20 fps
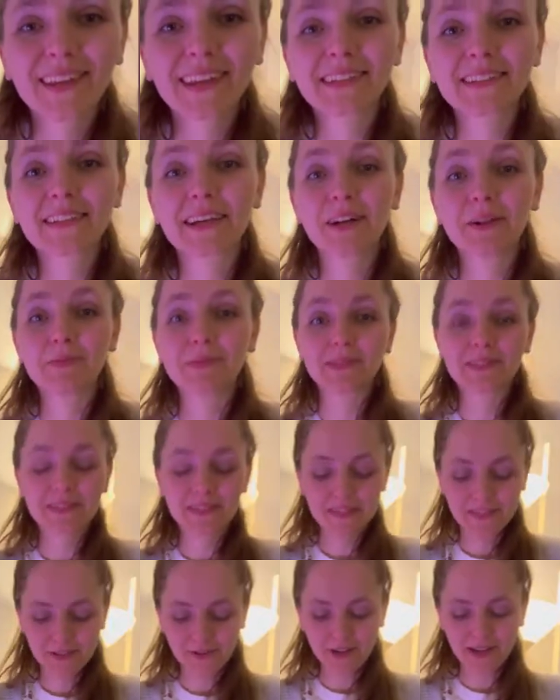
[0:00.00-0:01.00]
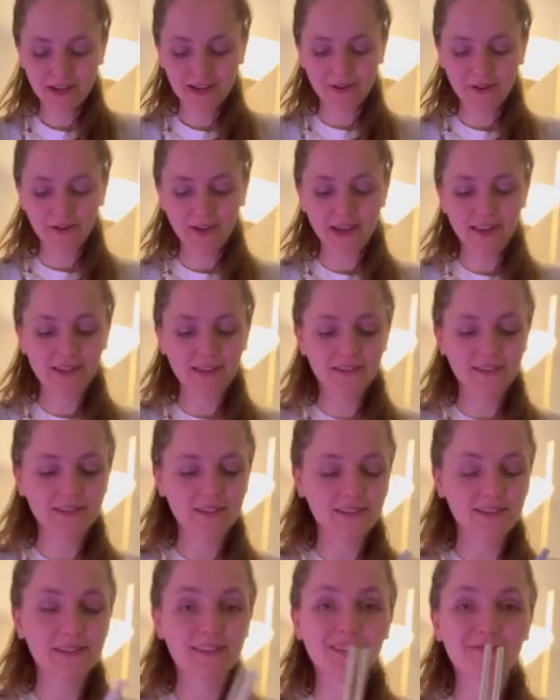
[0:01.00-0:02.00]
to help us integrate. Okay, this
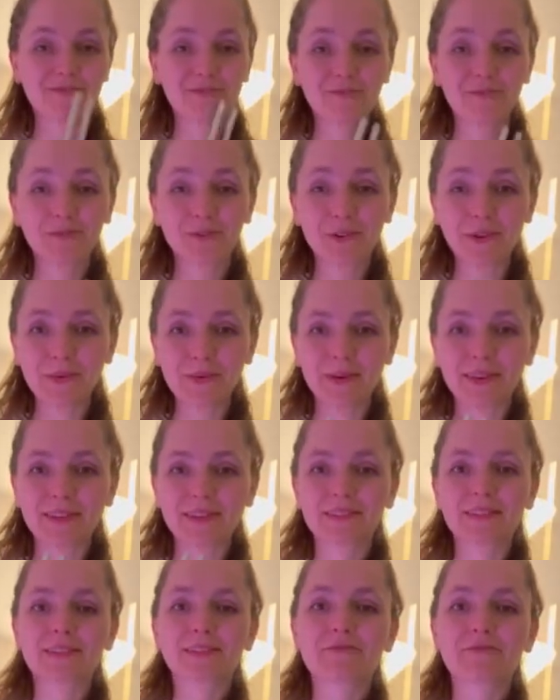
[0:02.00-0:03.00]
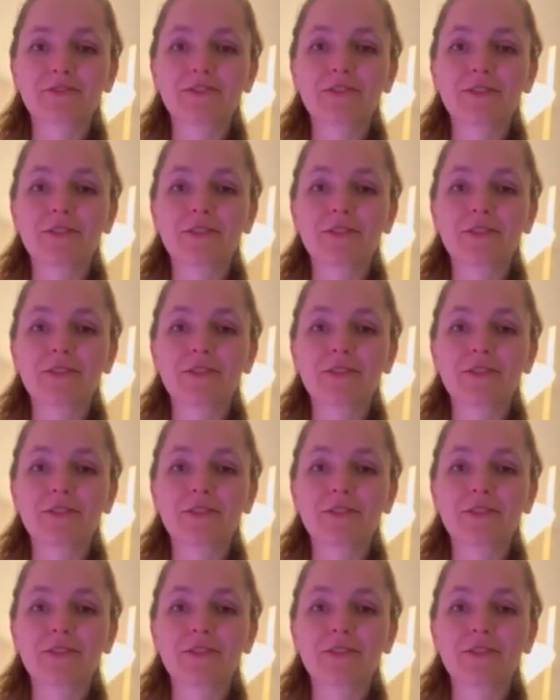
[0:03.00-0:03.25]
is 741. This is for the